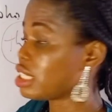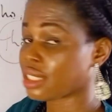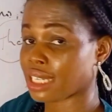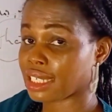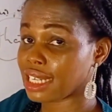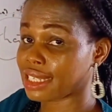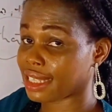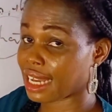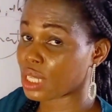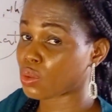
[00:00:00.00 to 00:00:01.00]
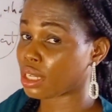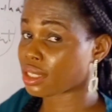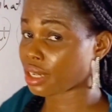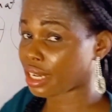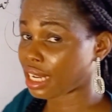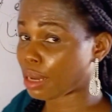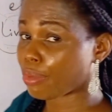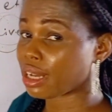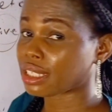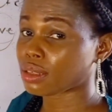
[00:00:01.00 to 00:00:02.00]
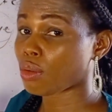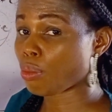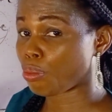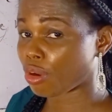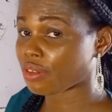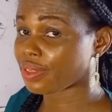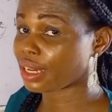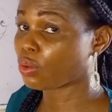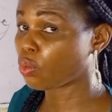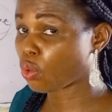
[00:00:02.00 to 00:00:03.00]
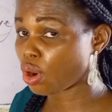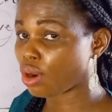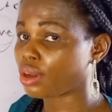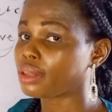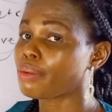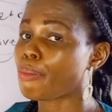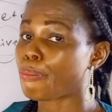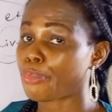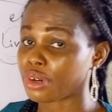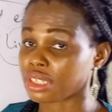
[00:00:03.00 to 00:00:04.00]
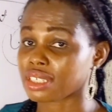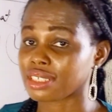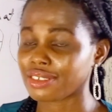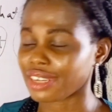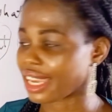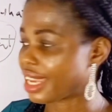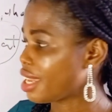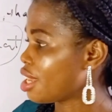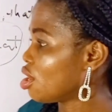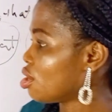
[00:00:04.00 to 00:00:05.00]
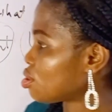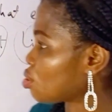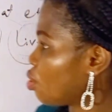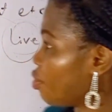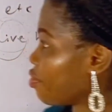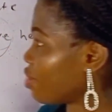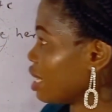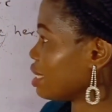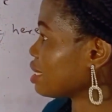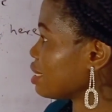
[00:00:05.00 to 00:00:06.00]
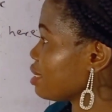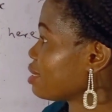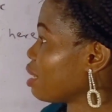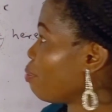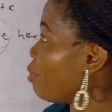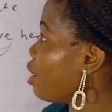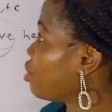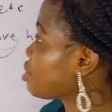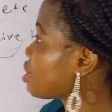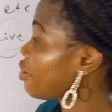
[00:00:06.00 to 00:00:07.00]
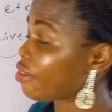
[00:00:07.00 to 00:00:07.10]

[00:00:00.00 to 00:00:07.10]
It suggests that we are talking about more than one person, okay? So that is it about